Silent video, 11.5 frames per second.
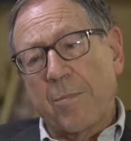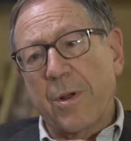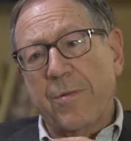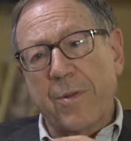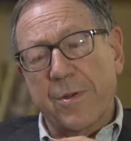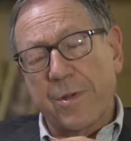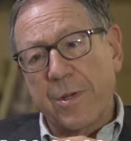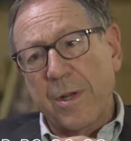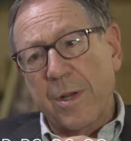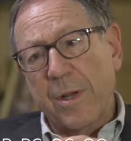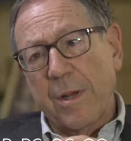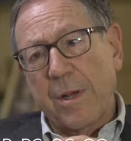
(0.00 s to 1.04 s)
previous
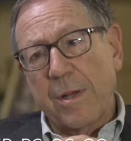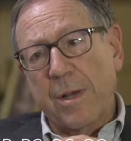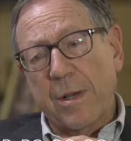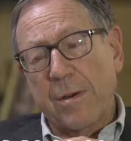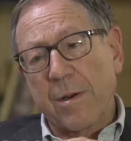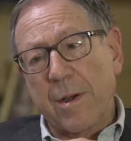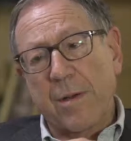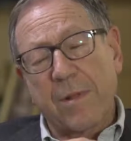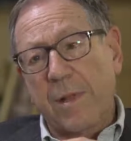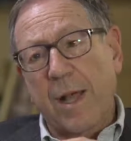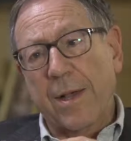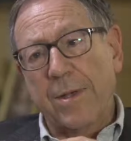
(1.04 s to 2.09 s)
year of
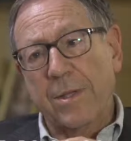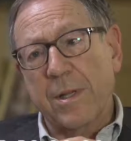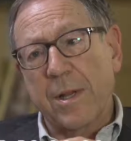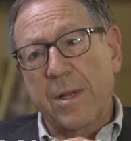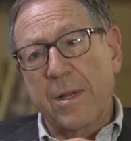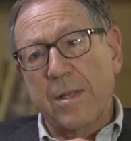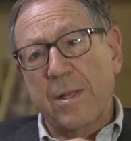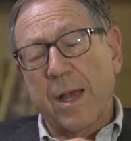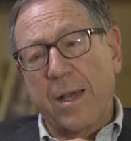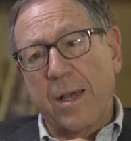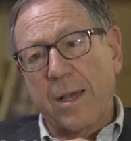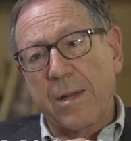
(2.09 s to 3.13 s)
the last
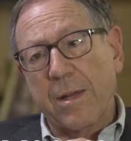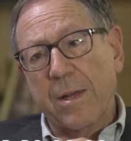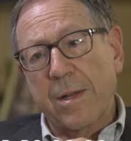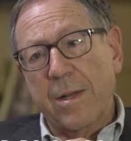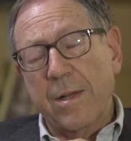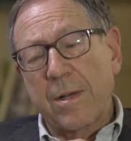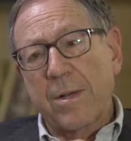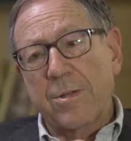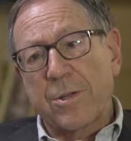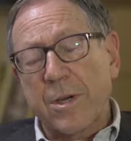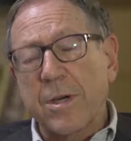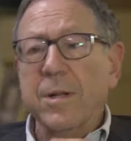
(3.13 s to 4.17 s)
decade.
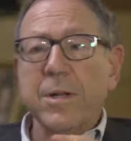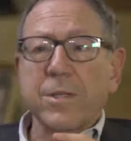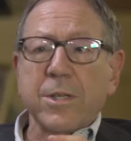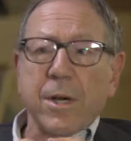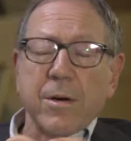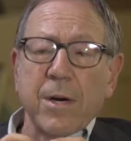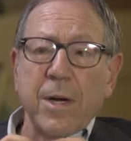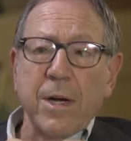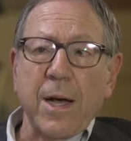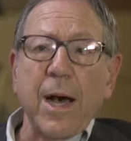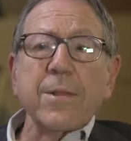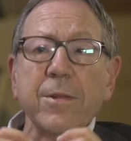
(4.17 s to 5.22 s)
Journalists are
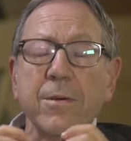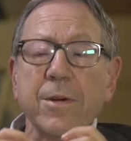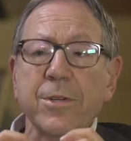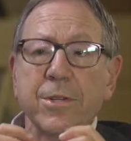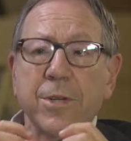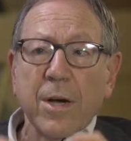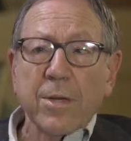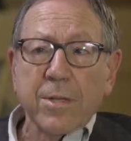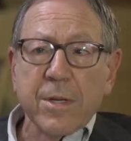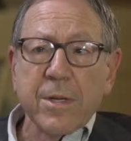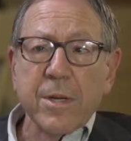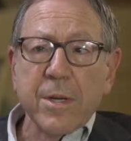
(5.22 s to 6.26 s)
under
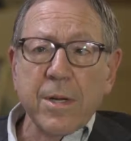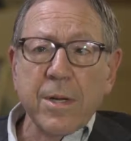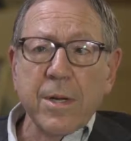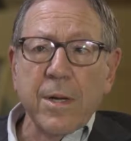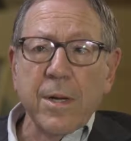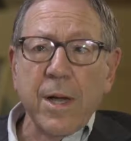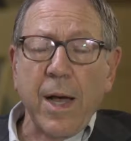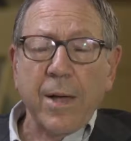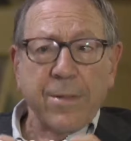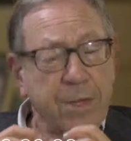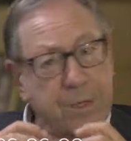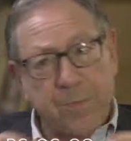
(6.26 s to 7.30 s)
assault
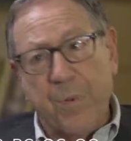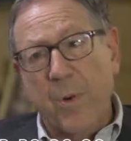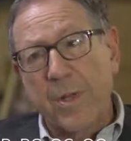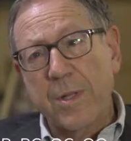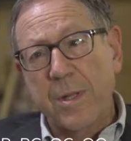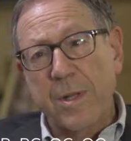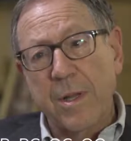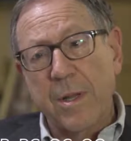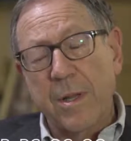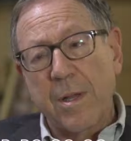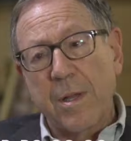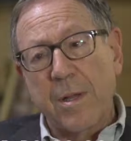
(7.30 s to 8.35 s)
at this point.
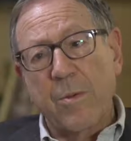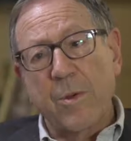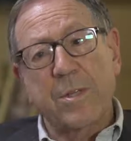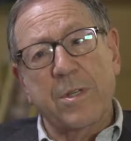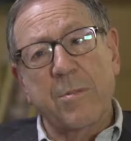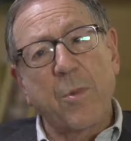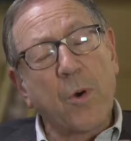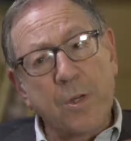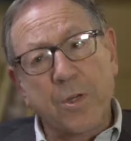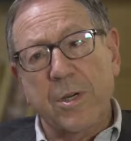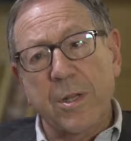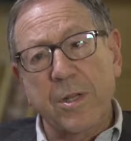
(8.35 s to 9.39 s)
We see
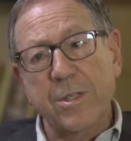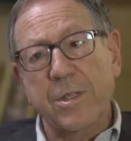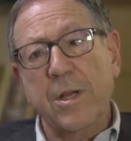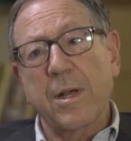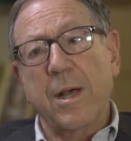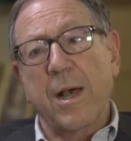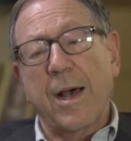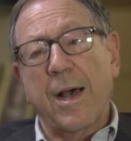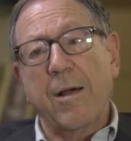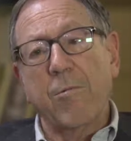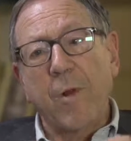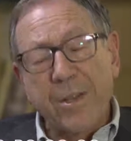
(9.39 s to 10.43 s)
more journalists
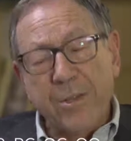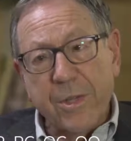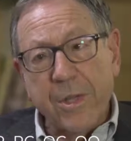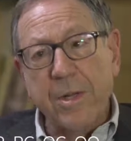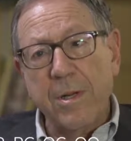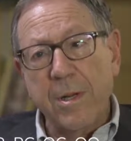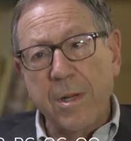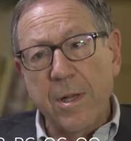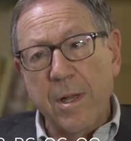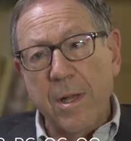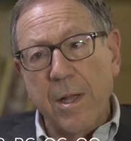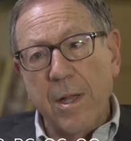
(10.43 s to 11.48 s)
arrested,
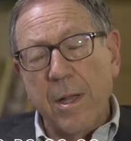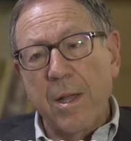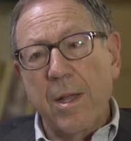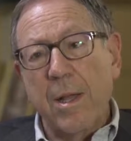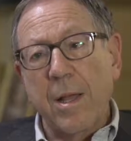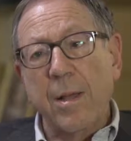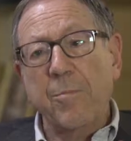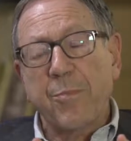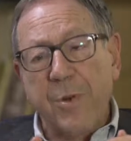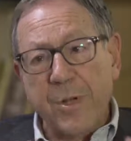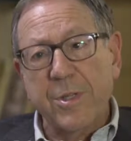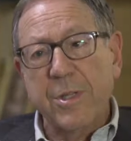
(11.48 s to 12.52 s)

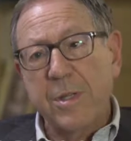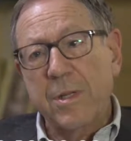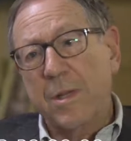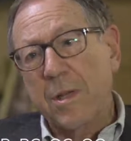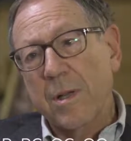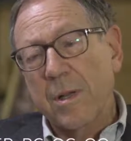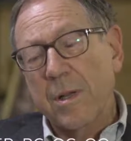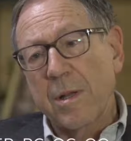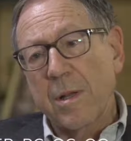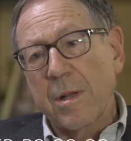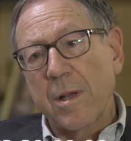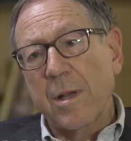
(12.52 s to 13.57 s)
imprisoned,
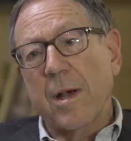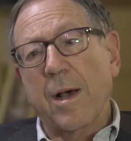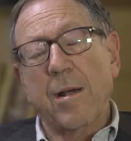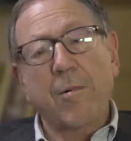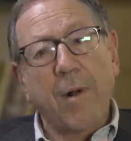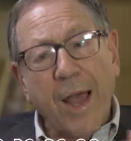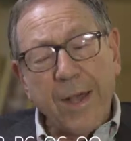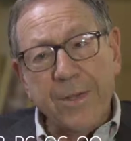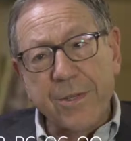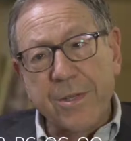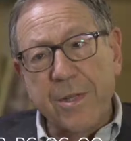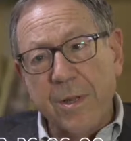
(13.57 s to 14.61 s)

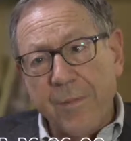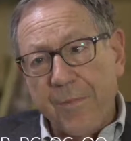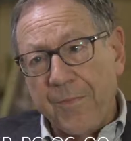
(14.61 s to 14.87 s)
harassed,